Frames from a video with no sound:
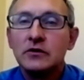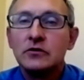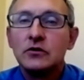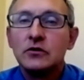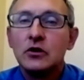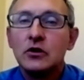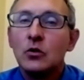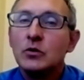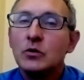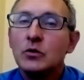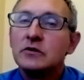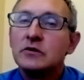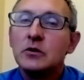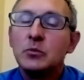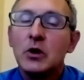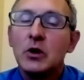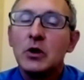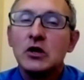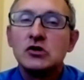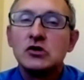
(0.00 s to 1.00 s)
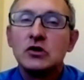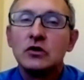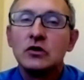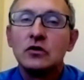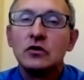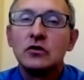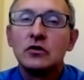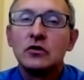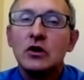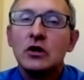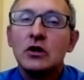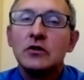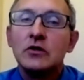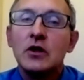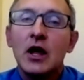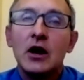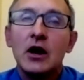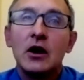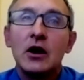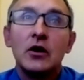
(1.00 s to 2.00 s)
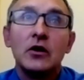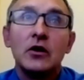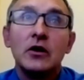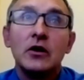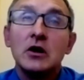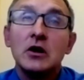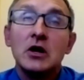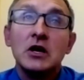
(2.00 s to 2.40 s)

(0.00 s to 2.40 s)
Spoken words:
You know, we see patients that are